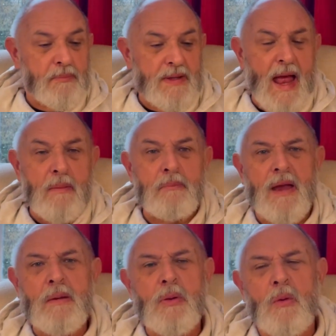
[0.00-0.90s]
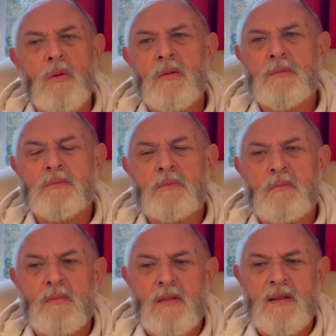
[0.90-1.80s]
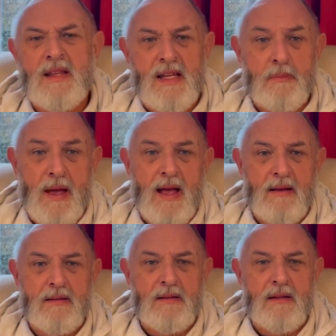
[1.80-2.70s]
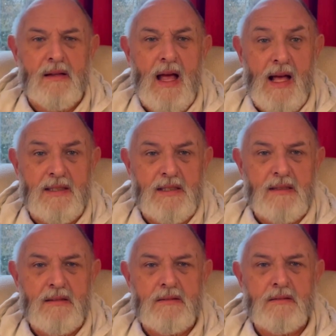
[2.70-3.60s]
damn people think about us.